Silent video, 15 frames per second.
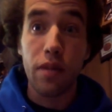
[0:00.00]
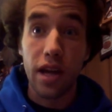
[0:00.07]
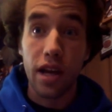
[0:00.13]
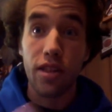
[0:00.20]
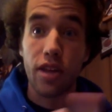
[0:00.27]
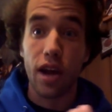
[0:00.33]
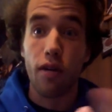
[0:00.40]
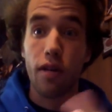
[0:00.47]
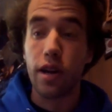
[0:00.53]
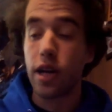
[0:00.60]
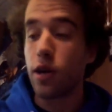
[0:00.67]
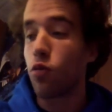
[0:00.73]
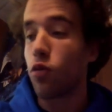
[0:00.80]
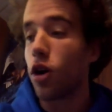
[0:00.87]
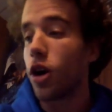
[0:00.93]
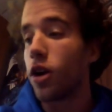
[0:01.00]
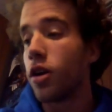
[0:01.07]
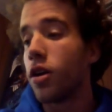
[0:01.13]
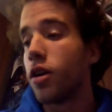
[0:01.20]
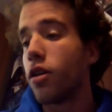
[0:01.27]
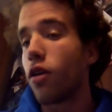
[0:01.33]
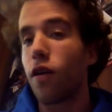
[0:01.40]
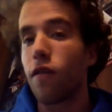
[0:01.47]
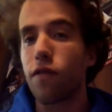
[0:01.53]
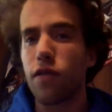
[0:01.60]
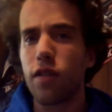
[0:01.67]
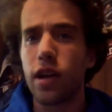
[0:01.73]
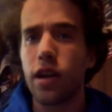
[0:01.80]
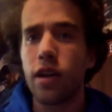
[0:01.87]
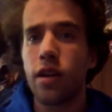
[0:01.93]
because I only need 1,
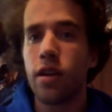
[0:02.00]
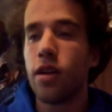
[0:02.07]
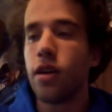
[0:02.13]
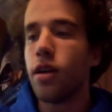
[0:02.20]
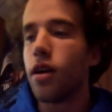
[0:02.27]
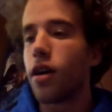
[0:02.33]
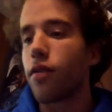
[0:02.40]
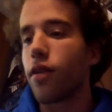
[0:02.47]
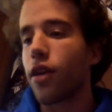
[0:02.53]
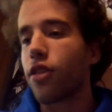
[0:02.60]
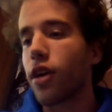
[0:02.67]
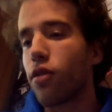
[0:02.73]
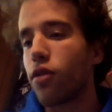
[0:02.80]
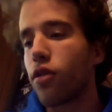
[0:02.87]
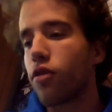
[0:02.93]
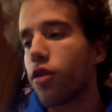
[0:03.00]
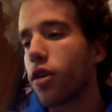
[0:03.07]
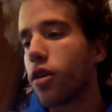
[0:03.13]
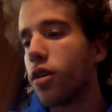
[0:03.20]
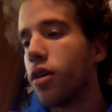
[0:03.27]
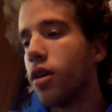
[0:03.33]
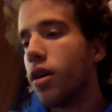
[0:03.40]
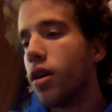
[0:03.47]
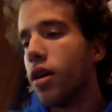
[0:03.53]
hopefully, unless I lose it.